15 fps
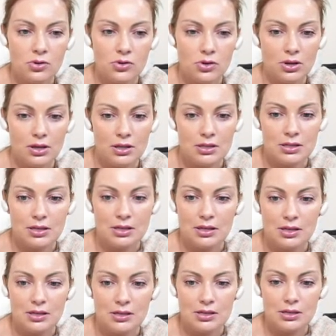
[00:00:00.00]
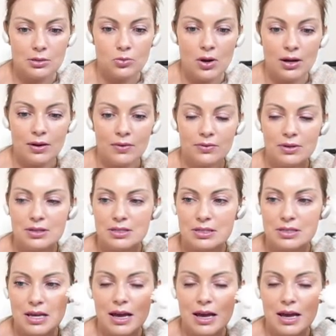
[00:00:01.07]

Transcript: So you can see this is one of the